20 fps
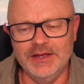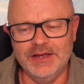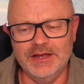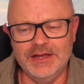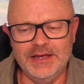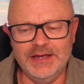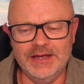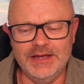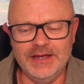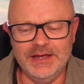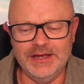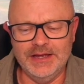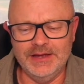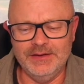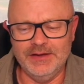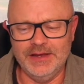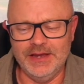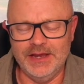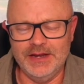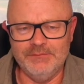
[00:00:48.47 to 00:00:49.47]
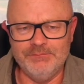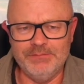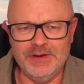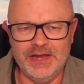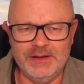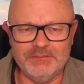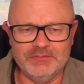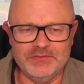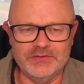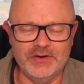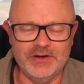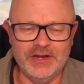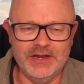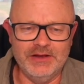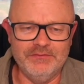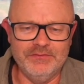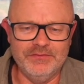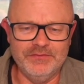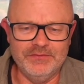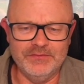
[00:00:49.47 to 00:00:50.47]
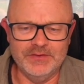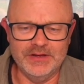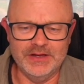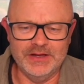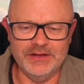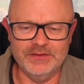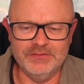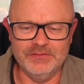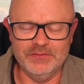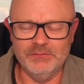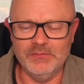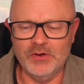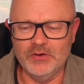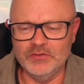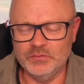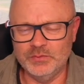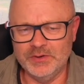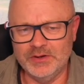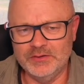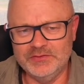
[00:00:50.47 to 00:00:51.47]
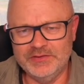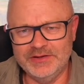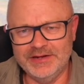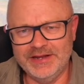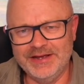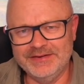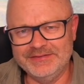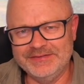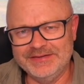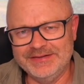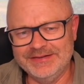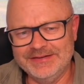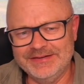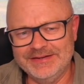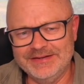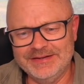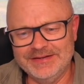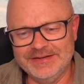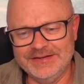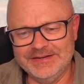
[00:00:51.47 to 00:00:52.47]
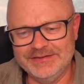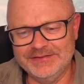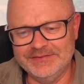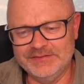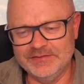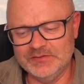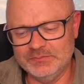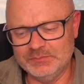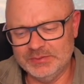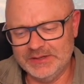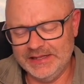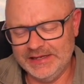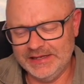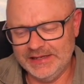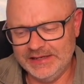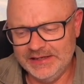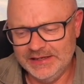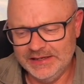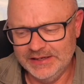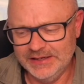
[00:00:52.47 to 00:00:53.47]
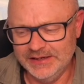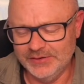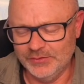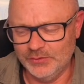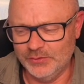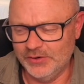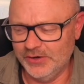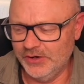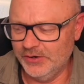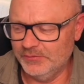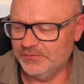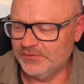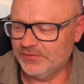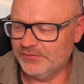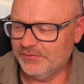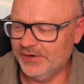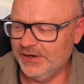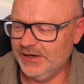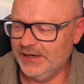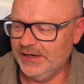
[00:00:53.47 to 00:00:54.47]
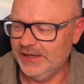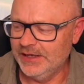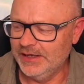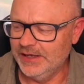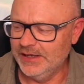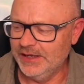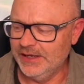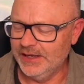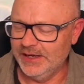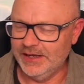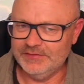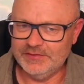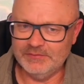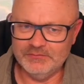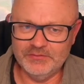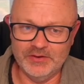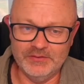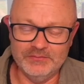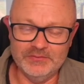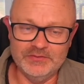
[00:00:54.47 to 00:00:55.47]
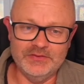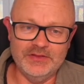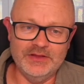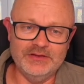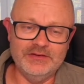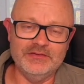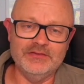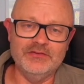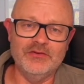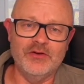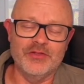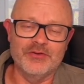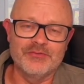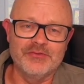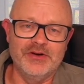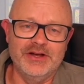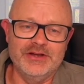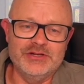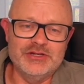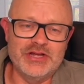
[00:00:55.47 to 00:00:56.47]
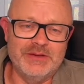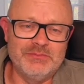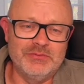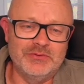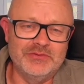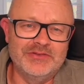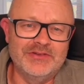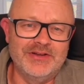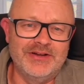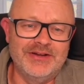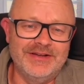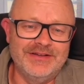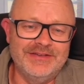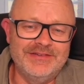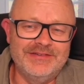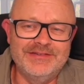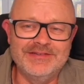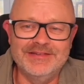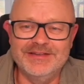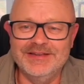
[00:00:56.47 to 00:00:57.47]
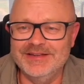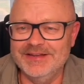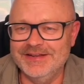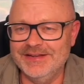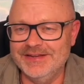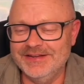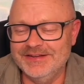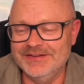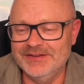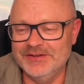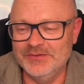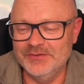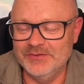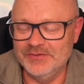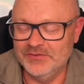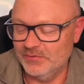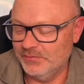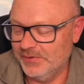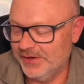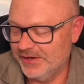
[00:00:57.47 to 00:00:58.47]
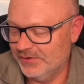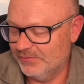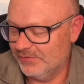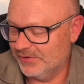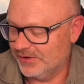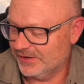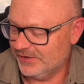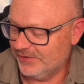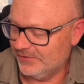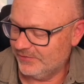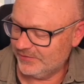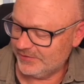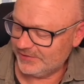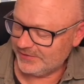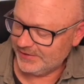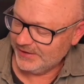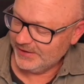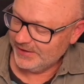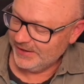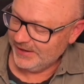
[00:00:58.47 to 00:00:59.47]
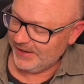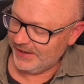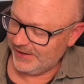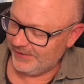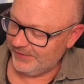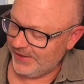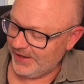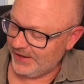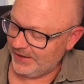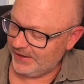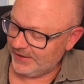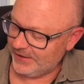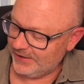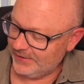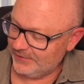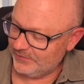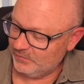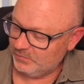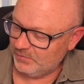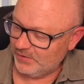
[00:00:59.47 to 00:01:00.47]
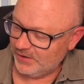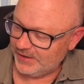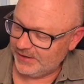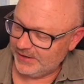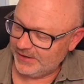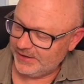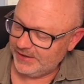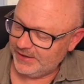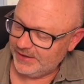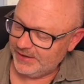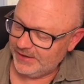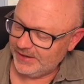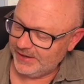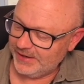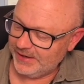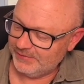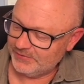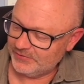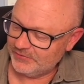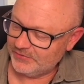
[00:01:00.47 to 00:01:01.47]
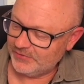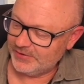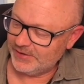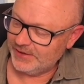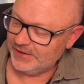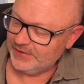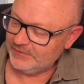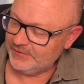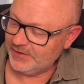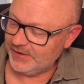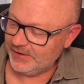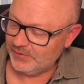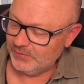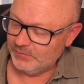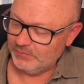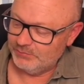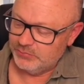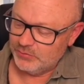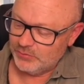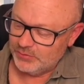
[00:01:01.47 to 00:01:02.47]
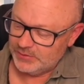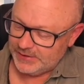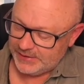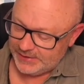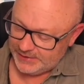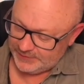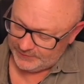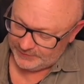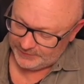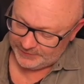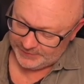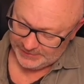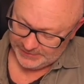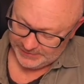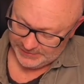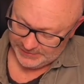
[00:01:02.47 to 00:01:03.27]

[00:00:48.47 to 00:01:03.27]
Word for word: Uh, and perhaps don't have uh, the most well set out uh, display or home screen. Sometimes they're just not the right shape or size uh, to use the way you want to use it. And that is why uh, Amazon has now brought us